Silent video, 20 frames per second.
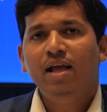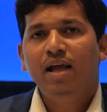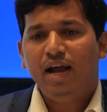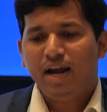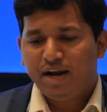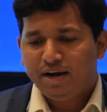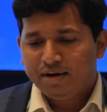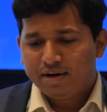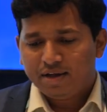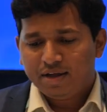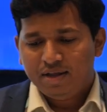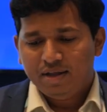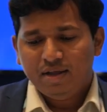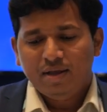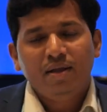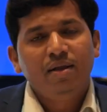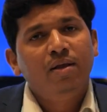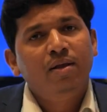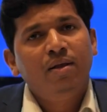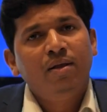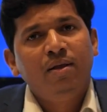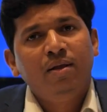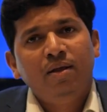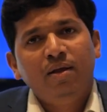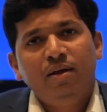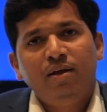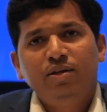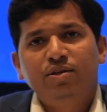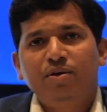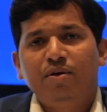And
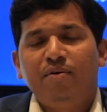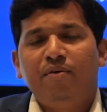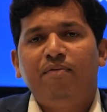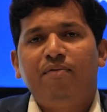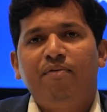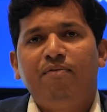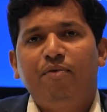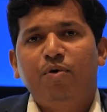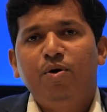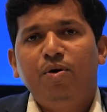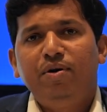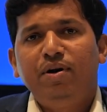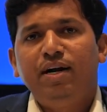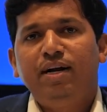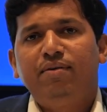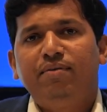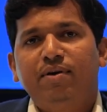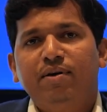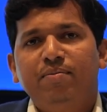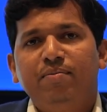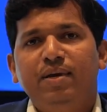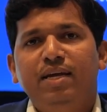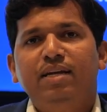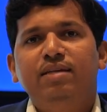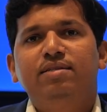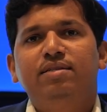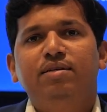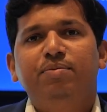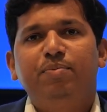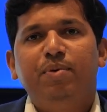so core network
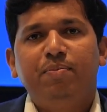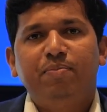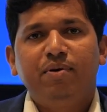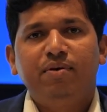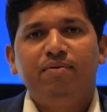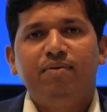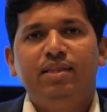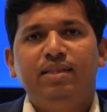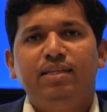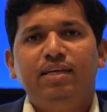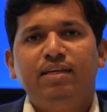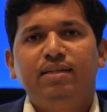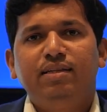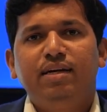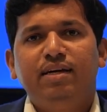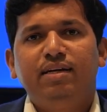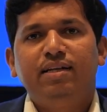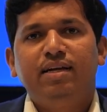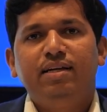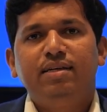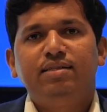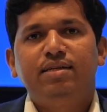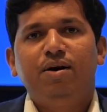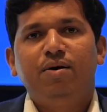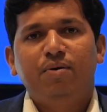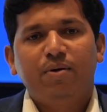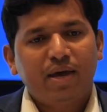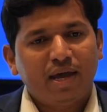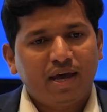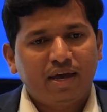means people will think that there is
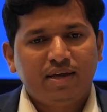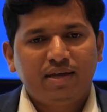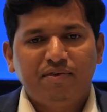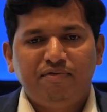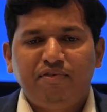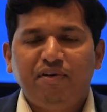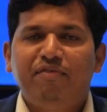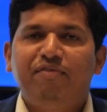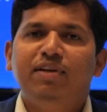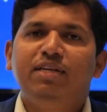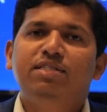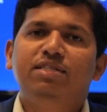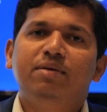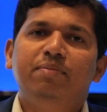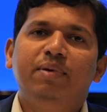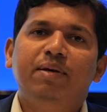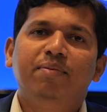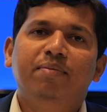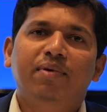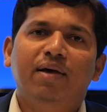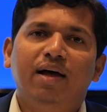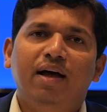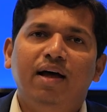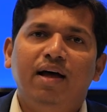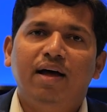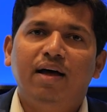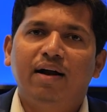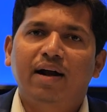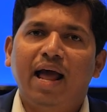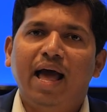a 50 GB
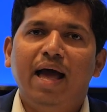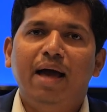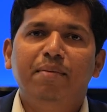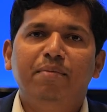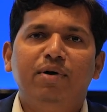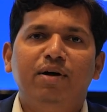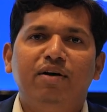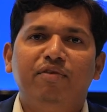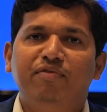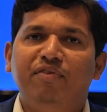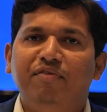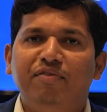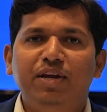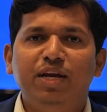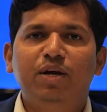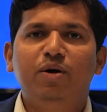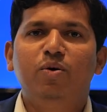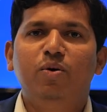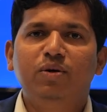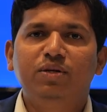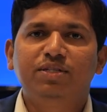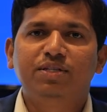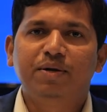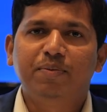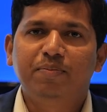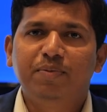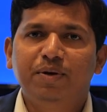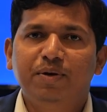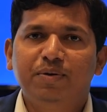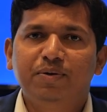RAM or 50 core
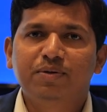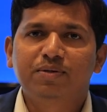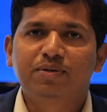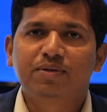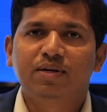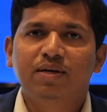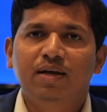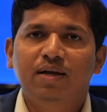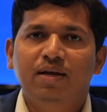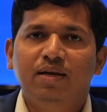CPUs.